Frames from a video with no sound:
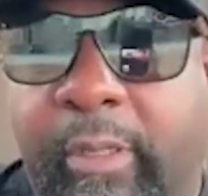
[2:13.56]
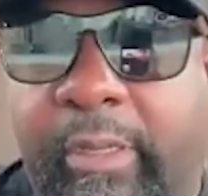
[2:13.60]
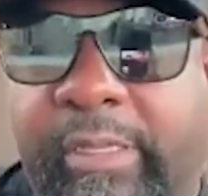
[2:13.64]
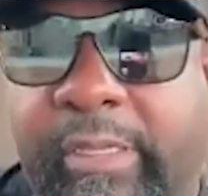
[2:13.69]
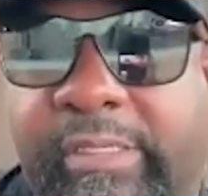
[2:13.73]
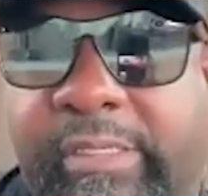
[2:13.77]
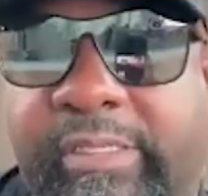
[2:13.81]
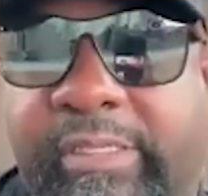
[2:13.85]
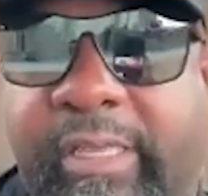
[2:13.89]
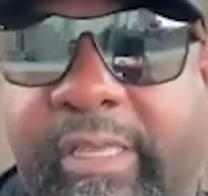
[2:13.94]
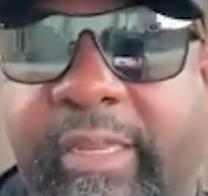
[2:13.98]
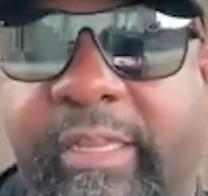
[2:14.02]
And
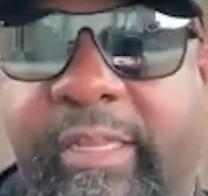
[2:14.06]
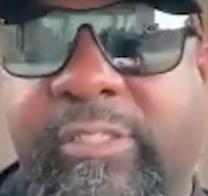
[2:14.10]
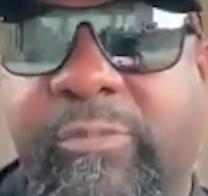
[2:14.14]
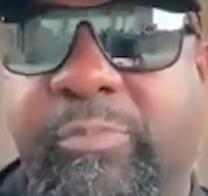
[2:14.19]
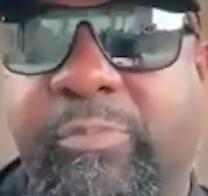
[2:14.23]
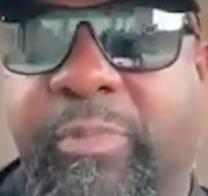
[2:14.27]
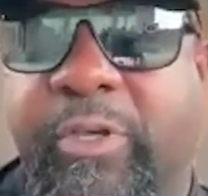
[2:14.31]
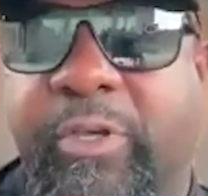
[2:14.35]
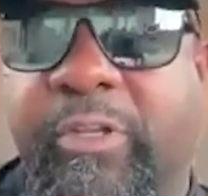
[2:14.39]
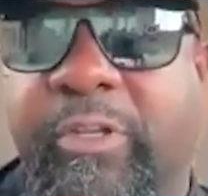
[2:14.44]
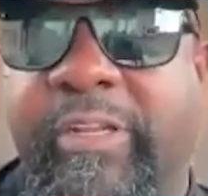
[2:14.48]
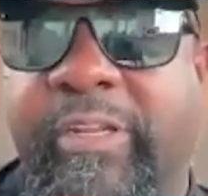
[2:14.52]
he said
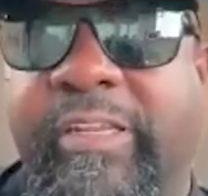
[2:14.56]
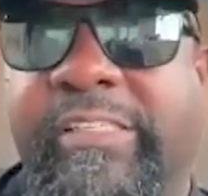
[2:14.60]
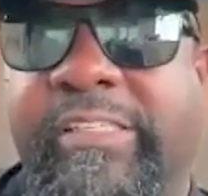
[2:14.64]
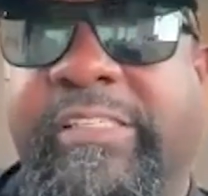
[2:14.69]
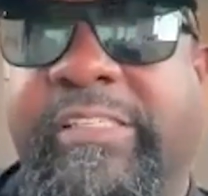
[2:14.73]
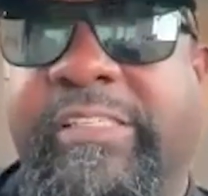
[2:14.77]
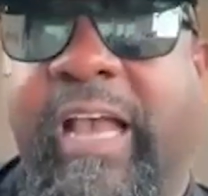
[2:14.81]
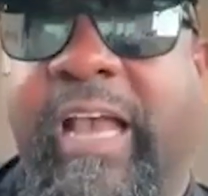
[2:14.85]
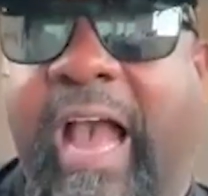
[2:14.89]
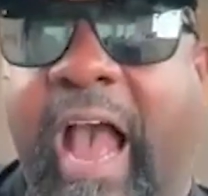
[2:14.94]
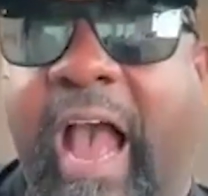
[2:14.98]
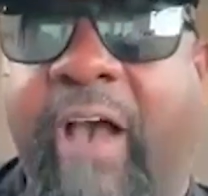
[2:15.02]
he's building
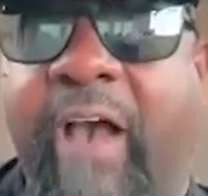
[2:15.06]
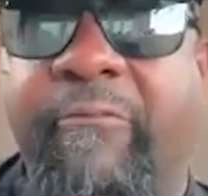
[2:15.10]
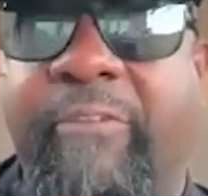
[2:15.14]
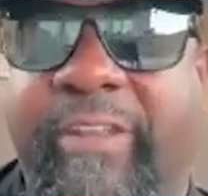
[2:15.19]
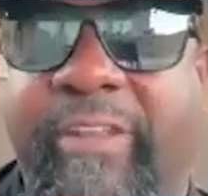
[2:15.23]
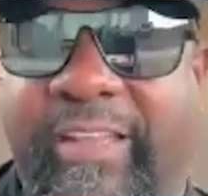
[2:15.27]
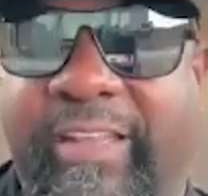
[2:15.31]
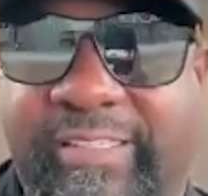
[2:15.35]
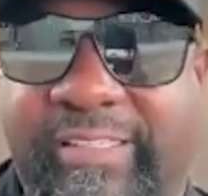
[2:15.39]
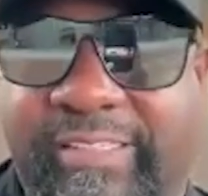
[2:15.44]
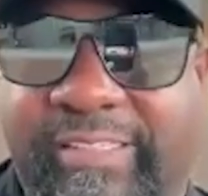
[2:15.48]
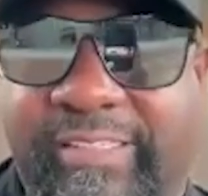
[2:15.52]
his
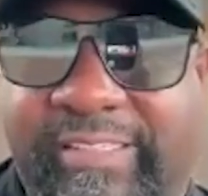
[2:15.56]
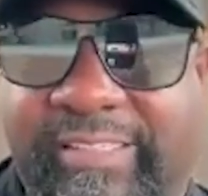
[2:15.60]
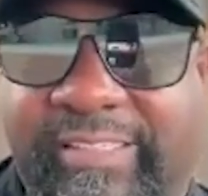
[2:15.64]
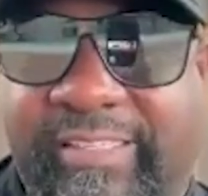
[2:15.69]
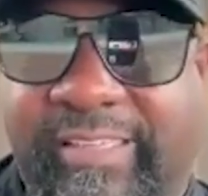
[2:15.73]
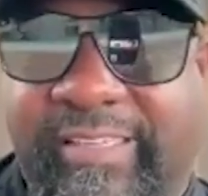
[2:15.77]
confidence.